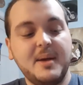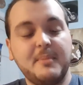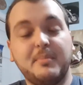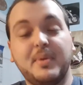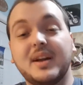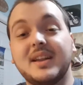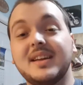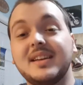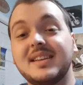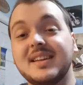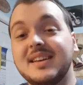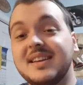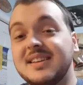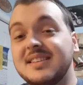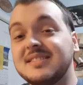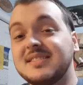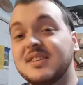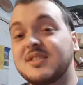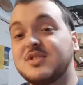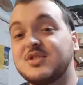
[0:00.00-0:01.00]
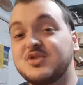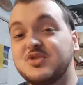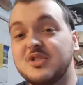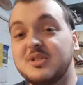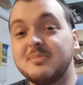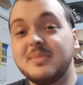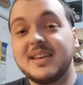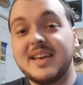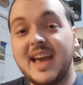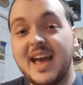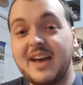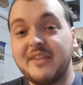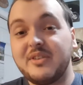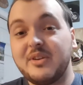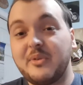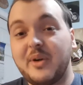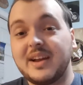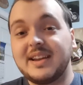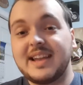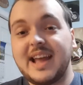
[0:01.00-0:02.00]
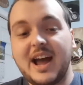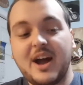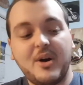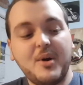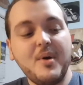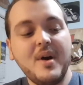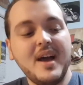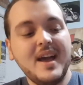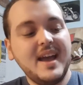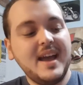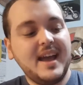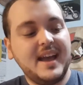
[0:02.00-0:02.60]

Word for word: But it is extremely heavy right now,